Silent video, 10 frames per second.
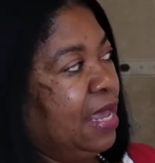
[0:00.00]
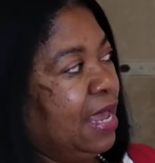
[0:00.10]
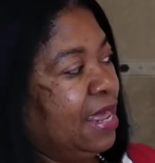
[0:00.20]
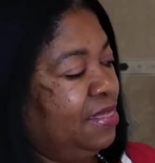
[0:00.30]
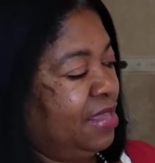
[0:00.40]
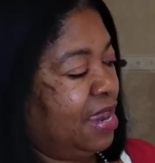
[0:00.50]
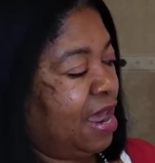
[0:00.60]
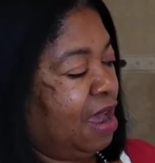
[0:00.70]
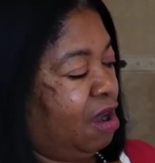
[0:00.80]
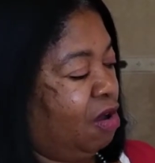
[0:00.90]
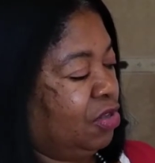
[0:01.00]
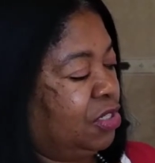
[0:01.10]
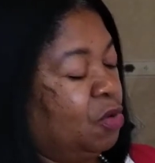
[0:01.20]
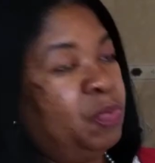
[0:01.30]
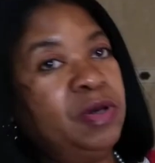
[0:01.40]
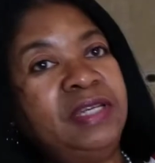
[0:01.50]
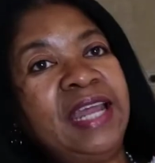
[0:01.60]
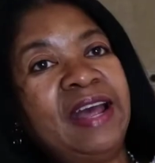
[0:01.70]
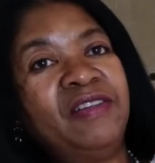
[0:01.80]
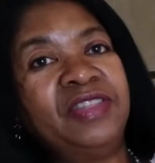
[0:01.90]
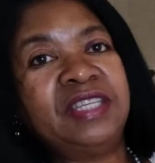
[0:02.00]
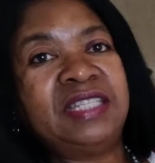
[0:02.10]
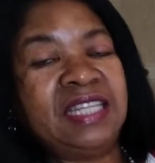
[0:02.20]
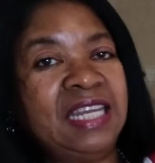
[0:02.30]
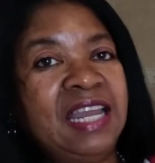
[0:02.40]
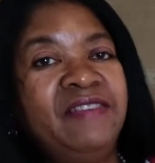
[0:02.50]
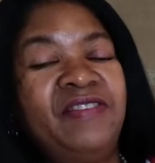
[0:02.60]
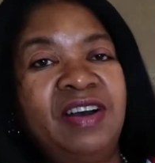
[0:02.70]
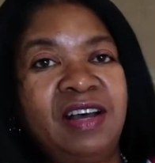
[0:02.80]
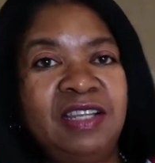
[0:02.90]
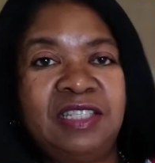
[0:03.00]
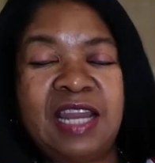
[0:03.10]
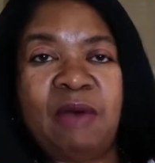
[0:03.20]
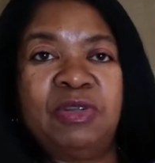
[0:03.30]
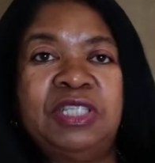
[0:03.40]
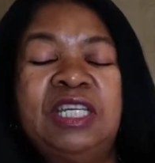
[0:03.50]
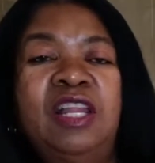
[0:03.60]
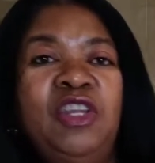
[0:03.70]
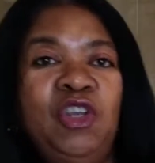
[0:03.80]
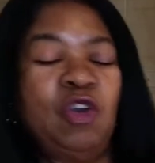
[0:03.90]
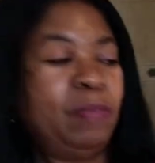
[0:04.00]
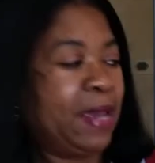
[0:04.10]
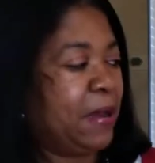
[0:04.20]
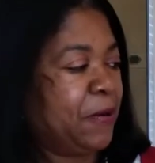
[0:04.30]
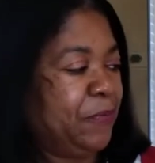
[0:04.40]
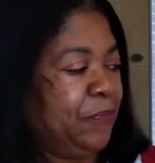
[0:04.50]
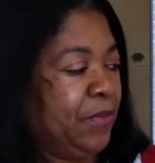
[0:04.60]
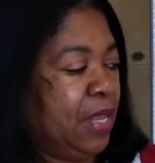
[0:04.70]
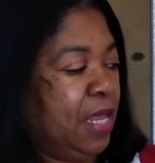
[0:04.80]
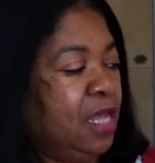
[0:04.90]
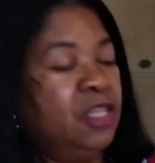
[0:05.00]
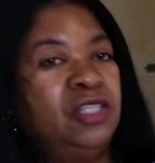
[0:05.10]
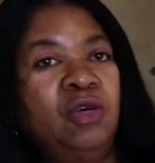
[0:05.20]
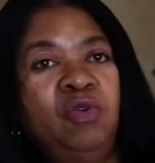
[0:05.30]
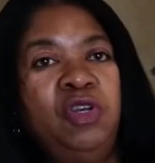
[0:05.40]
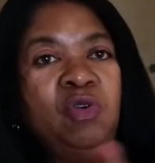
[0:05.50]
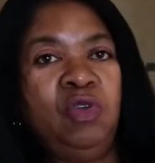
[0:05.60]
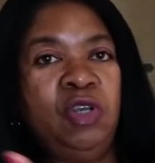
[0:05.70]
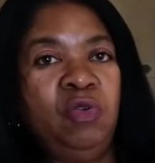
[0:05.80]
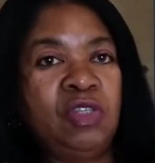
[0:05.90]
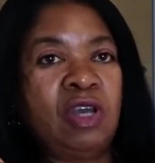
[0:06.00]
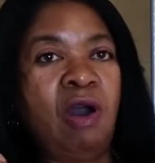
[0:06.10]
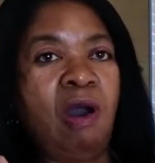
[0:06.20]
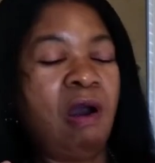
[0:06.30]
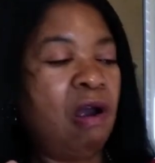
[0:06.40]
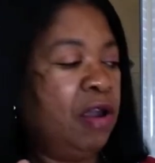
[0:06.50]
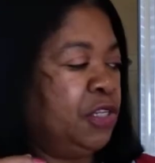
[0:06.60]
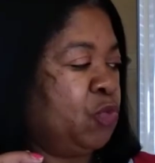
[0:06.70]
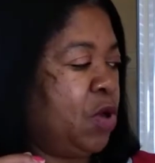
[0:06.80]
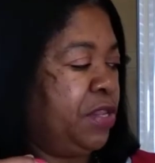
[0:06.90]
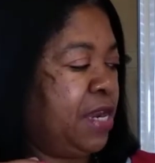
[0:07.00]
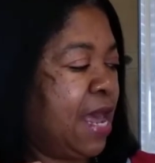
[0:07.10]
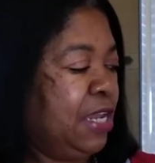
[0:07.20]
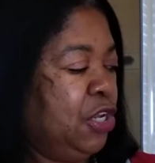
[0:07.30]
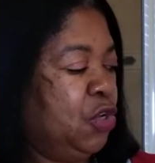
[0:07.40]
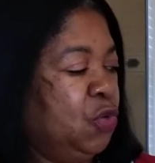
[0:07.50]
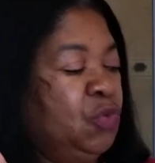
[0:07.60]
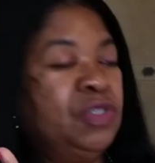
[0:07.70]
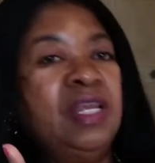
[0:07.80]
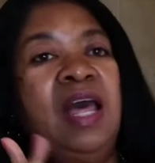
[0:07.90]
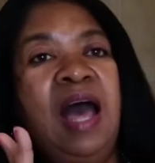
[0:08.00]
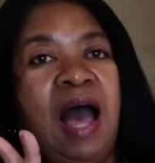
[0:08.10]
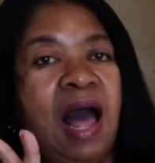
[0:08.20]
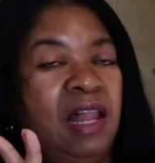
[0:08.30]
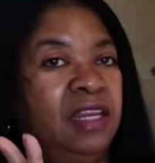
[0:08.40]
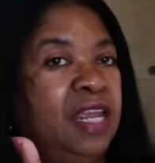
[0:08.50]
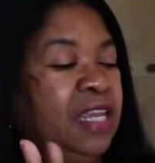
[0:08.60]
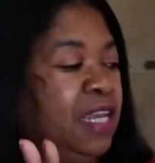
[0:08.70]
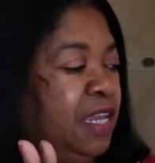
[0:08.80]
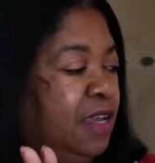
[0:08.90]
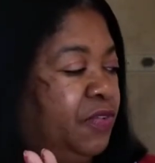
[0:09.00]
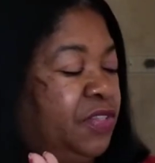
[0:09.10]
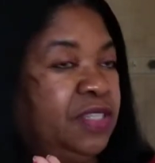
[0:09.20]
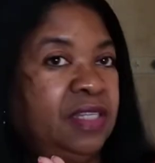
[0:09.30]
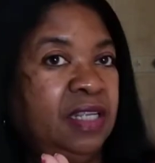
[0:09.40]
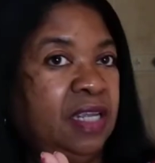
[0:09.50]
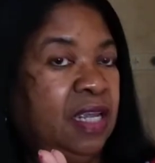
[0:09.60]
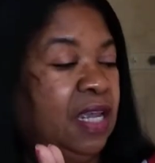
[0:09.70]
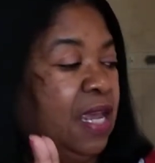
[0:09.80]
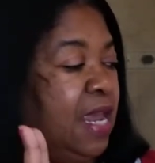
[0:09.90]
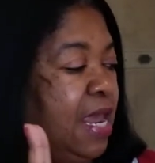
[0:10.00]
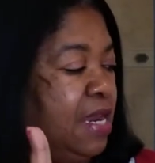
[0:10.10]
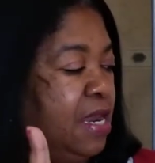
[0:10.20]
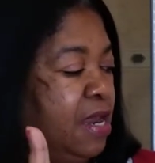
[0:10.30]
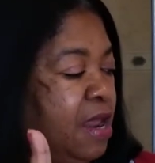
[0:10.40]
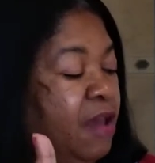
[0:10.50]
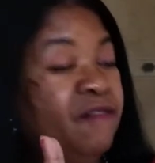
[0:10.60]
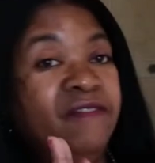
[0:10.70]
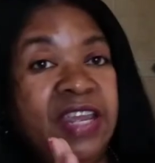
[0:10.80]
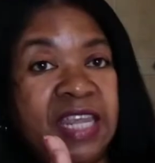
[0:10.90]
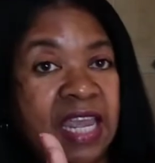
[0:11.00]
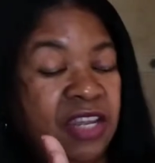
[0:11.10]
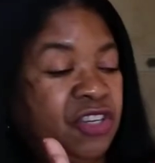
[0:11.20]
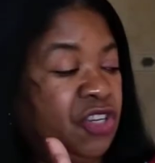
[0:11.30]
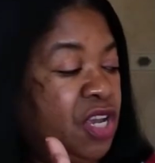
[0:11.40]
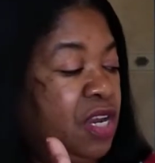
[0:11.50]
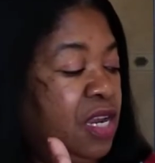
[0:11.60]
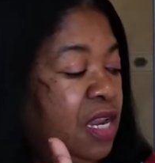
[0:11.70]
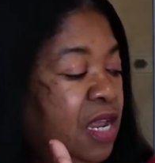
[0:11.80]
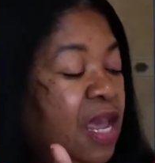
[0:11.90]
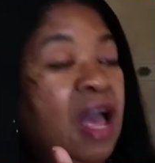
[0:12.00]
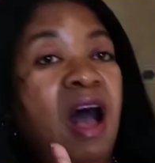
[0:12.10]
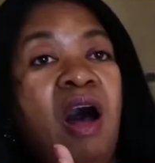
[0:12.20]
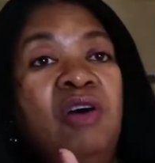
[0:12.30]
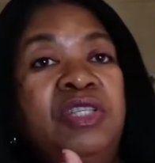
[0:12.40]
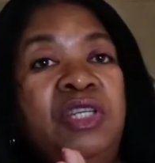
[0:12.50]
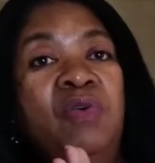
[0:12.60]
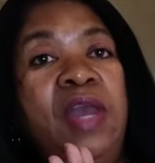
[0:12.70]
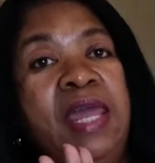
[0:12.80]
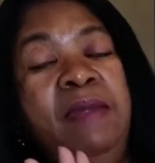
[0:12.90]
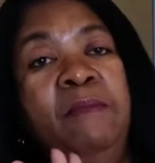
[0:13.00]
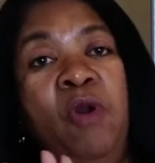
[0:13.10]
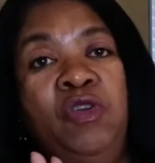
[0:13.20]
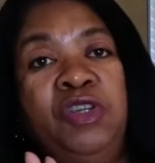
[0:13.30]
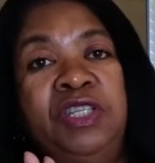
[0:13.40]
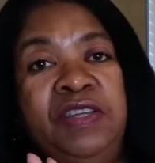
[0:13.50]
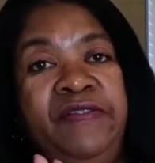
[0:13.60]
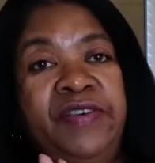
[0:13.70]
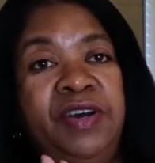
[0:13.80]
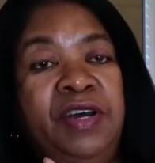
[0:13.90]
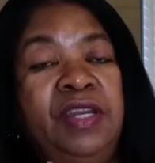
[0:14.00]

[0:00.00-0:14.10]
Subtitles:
And then I also put down the sinking funds that I was telling you about. So new used car is one that I use, holiday gifts and vacation, also an emergency fund.